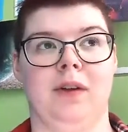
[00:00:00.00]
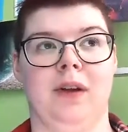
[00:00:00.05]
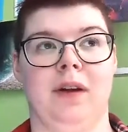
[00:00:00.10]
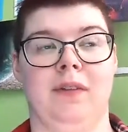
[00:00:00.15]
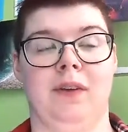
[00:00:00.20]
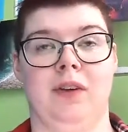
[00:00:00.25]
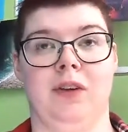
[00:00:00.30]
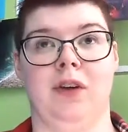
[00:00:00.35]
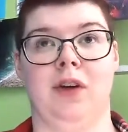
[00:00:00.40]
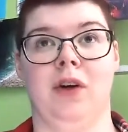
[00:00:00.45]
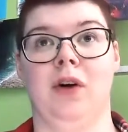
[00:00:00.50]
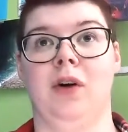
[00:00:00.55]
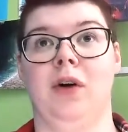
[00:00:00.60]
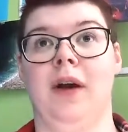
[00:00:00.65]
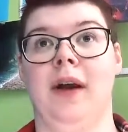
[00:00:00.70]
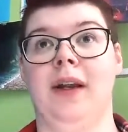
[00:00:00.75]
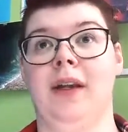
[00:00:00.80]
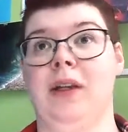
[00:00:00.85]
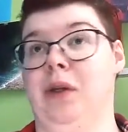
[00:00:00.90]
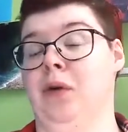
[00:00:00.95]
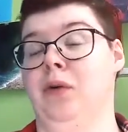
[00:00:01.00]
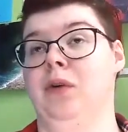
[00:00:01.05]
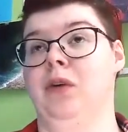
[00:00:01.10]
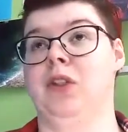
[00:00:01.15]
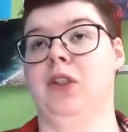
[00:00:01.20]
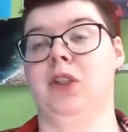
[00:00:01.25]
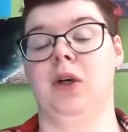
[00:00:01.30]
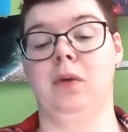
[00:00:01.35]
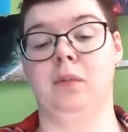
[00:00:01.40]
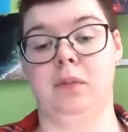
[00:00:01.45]
having to go into a
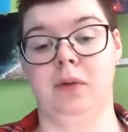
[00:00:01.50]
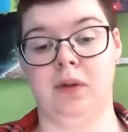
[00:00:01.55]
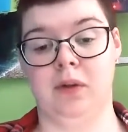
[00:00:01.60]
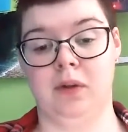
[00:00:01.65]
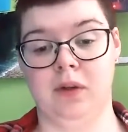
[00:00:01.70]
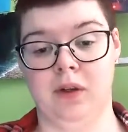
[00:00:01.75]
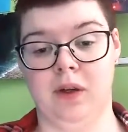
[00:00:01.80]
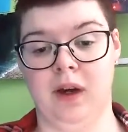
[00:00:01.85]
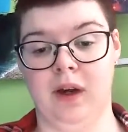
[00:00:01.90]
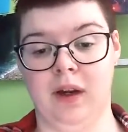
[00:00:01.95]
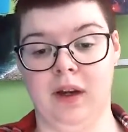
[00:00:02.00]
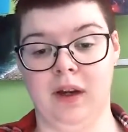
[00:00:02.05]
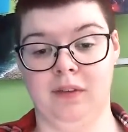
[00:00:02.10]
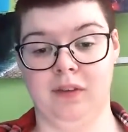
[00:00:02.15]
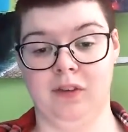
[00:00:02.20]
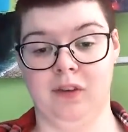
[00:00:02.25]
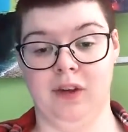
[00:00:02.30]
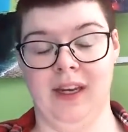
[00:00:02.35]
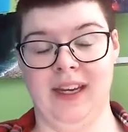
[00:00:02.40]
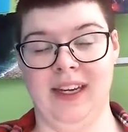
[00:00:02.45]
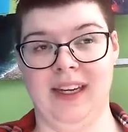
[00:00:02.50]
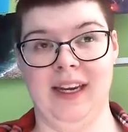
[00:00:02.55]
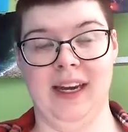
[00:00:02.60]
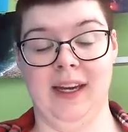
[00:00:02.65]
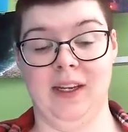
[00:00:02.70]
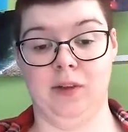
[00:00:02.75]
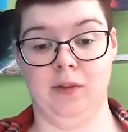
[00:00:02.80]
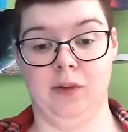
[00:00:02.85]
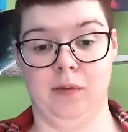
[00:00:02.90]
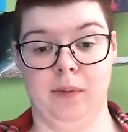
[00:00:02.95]
shop and having to
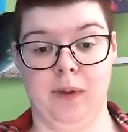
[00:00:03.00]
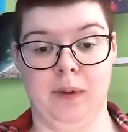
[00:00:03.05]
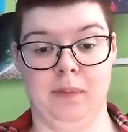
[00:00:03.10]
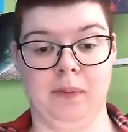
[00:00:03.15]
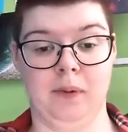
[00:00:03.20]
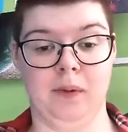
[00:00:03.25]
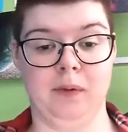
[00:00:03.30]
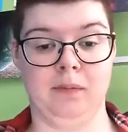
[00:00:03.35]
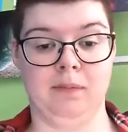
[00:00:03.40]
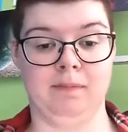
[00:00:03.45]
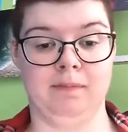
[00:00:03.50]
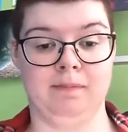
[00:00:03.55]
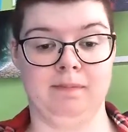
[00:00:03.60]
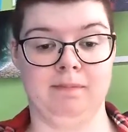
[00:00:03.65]
engage with people,